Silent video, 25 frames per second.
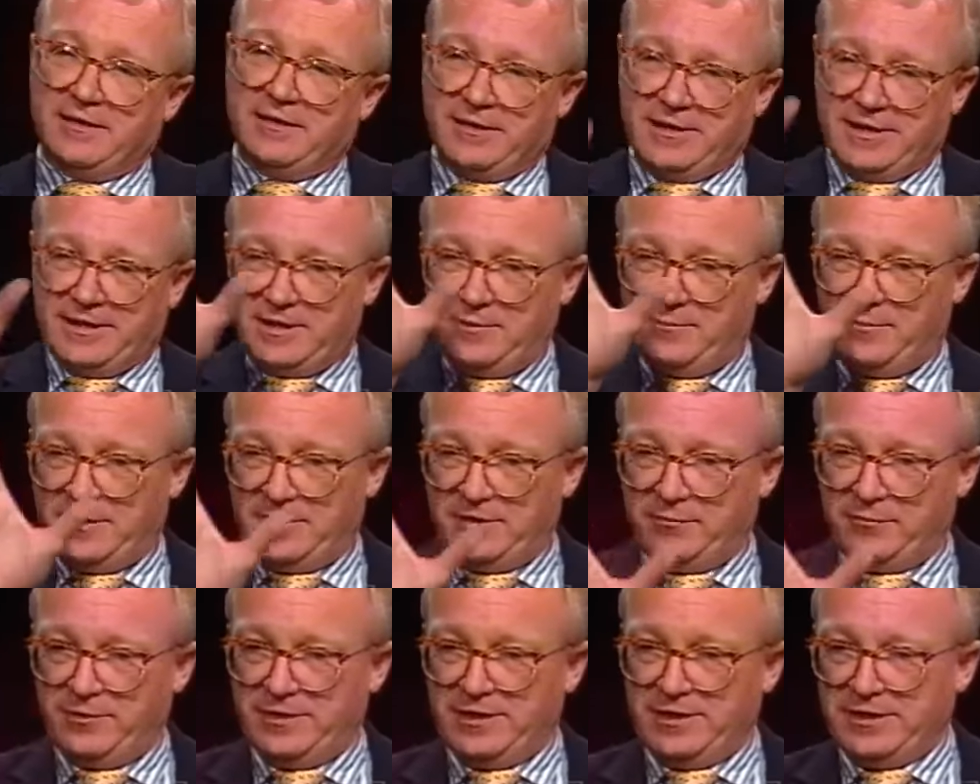
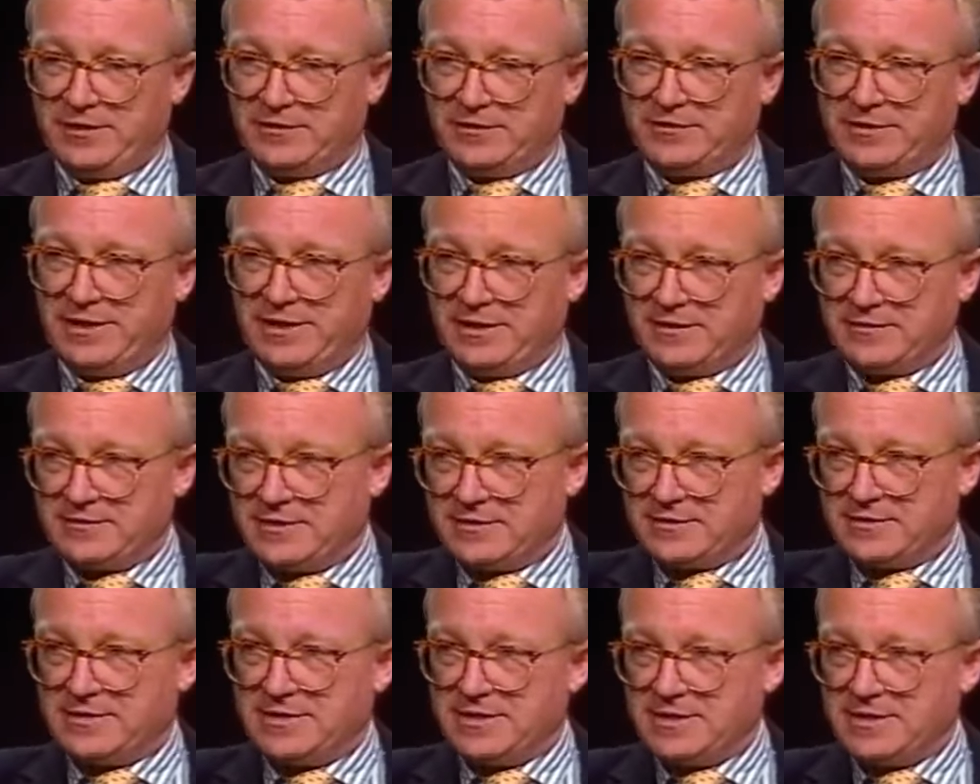anybody reading a text
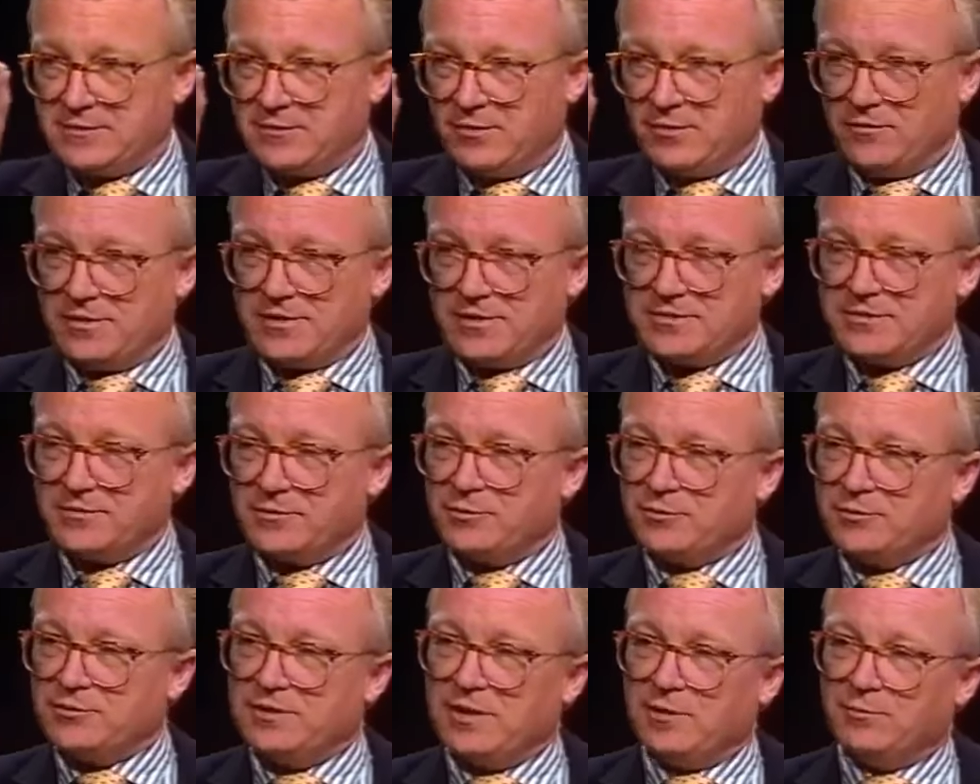that sees all these
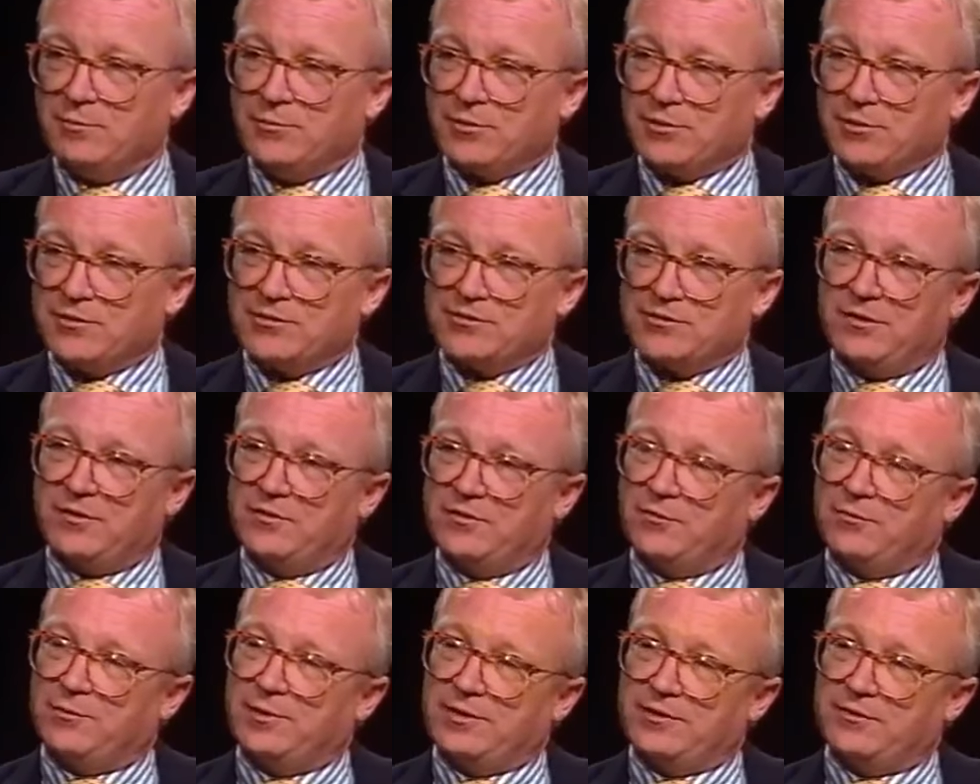little numbers all
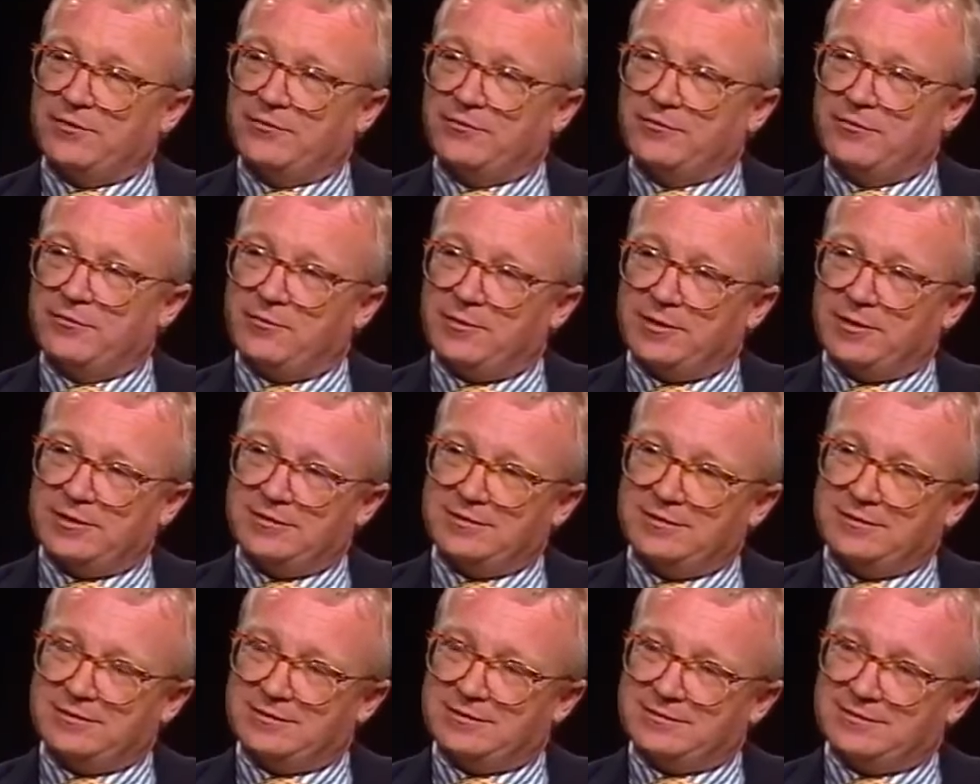the way through it,
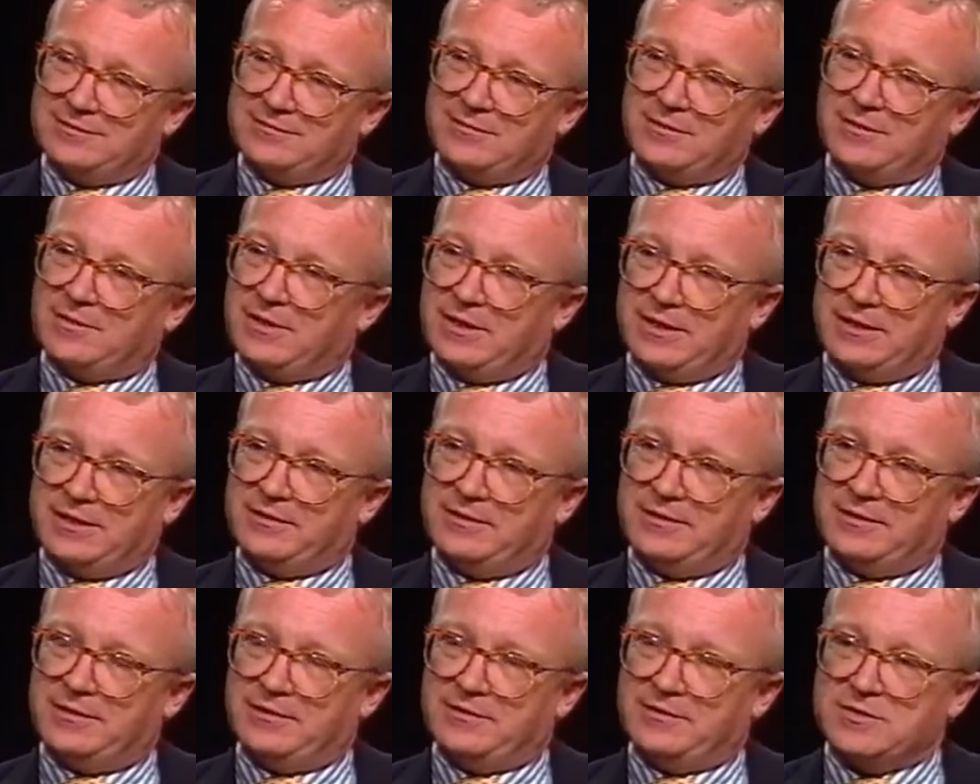
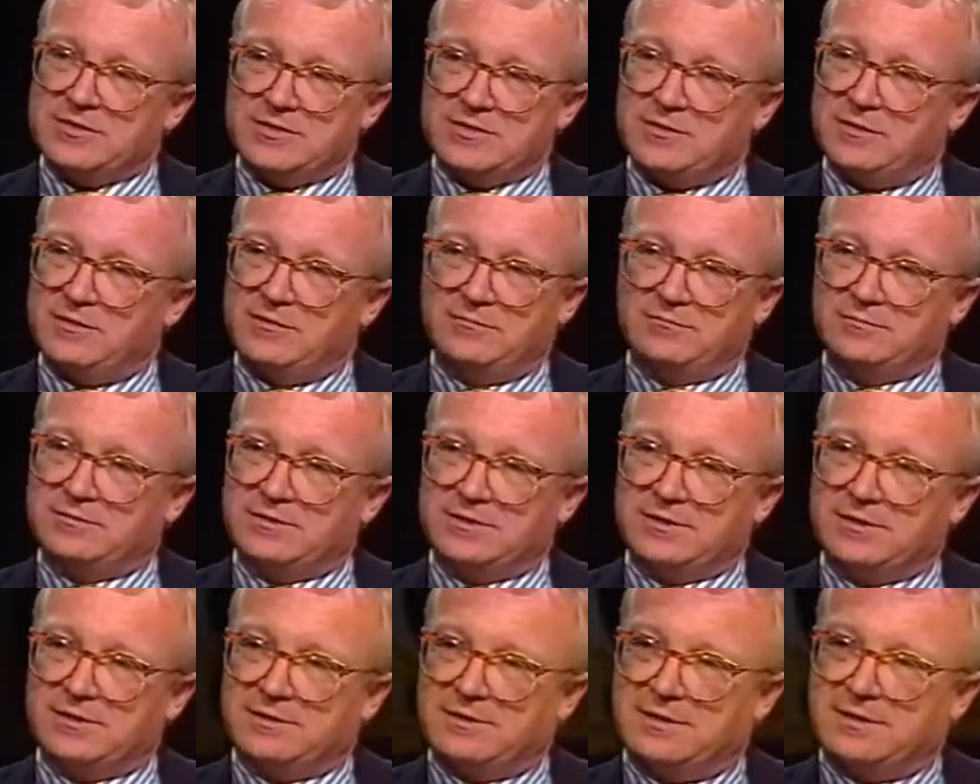they just
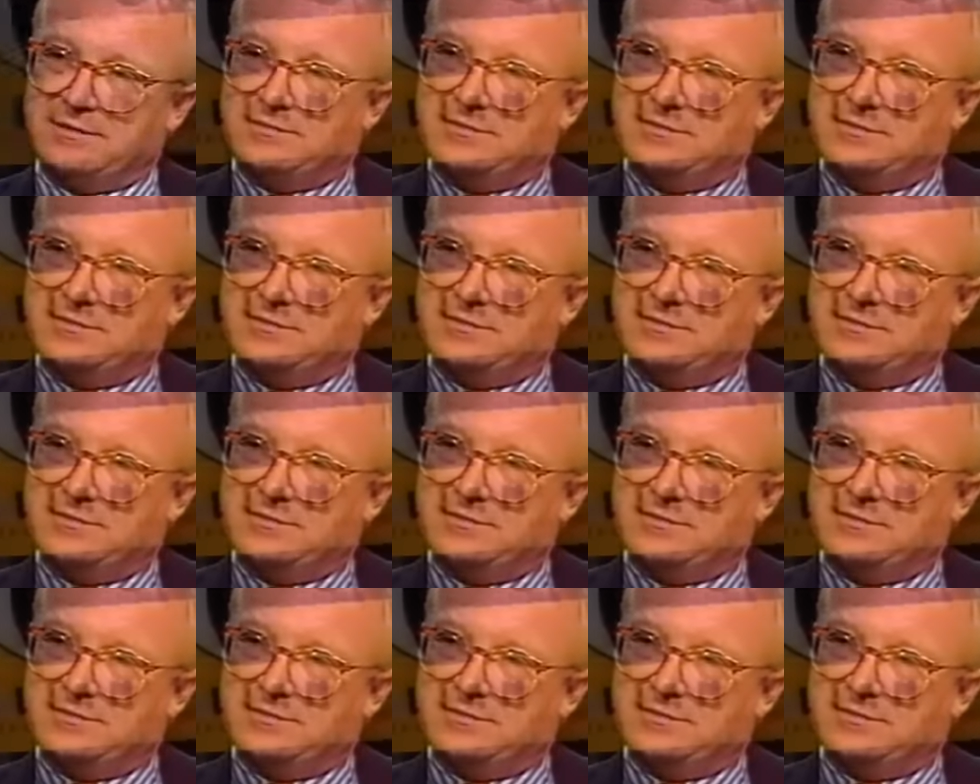don't, I